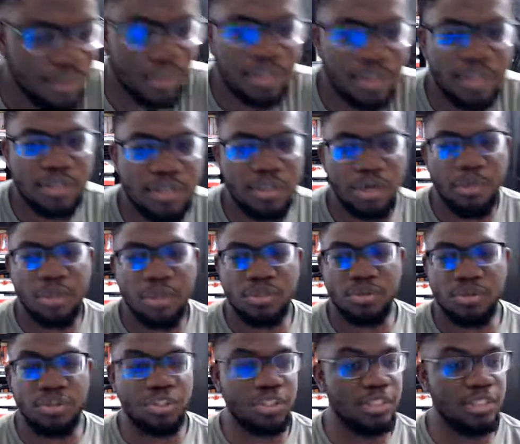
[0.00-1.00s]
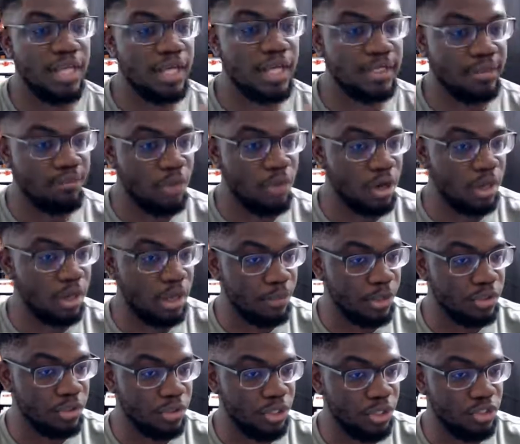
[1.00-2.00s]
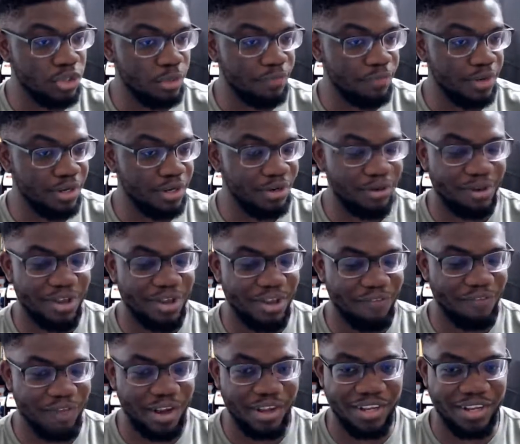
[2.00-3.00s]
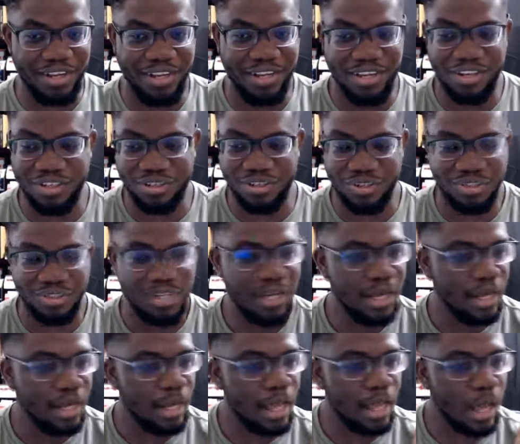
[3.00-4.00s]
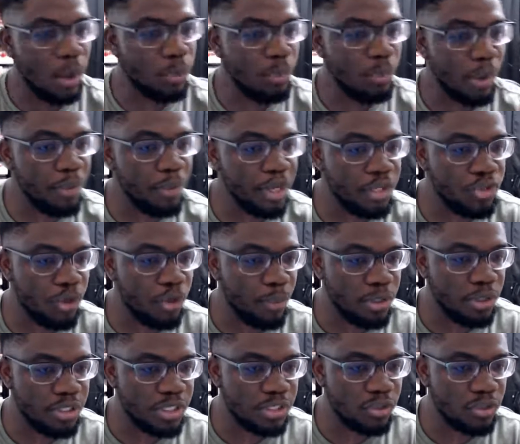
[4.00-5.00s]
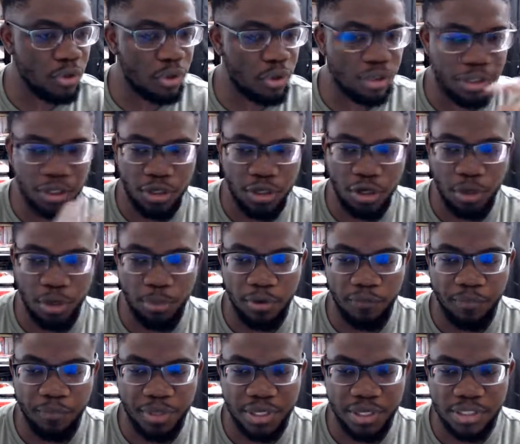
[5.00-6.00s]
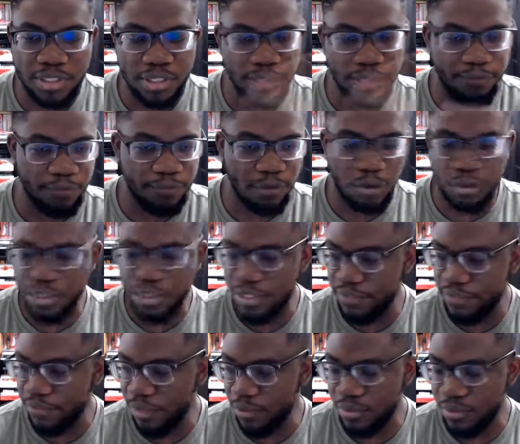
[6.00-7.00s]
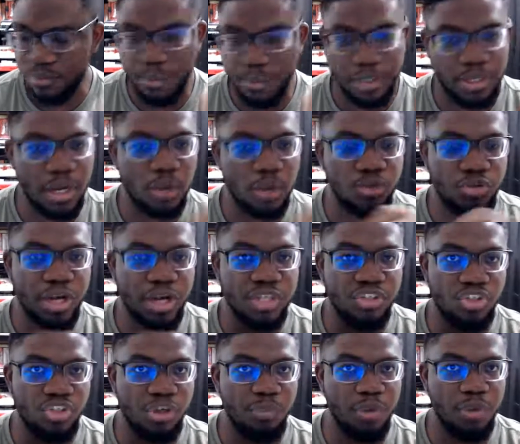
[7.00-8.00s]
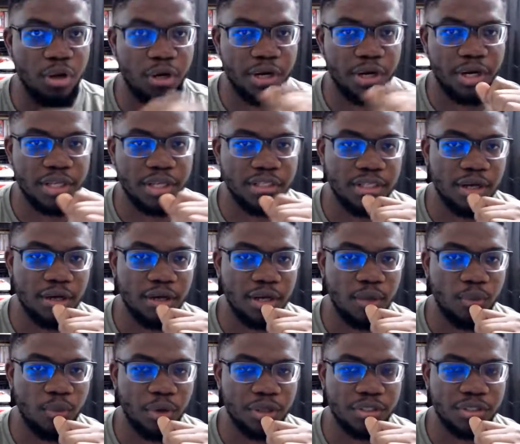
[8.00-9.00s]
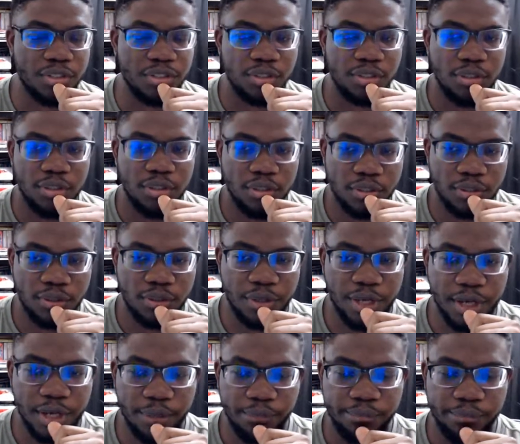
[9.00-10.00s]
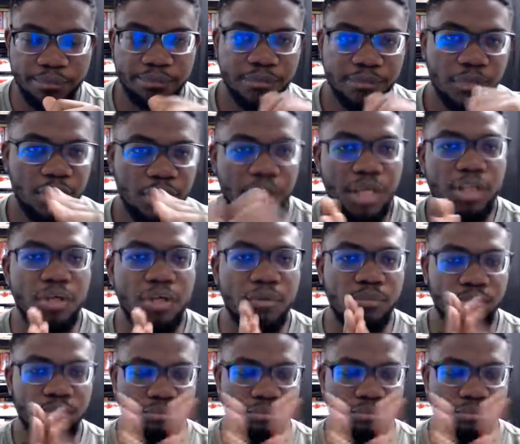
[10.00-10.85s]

talk about solutions. Yes, Mark, I'm going to hit you up if I need issues. I will probably hit you up on Discord in a couple of minutes if all this fails, but I'll try StreamYard and then see how that works. So yeah. Thank you.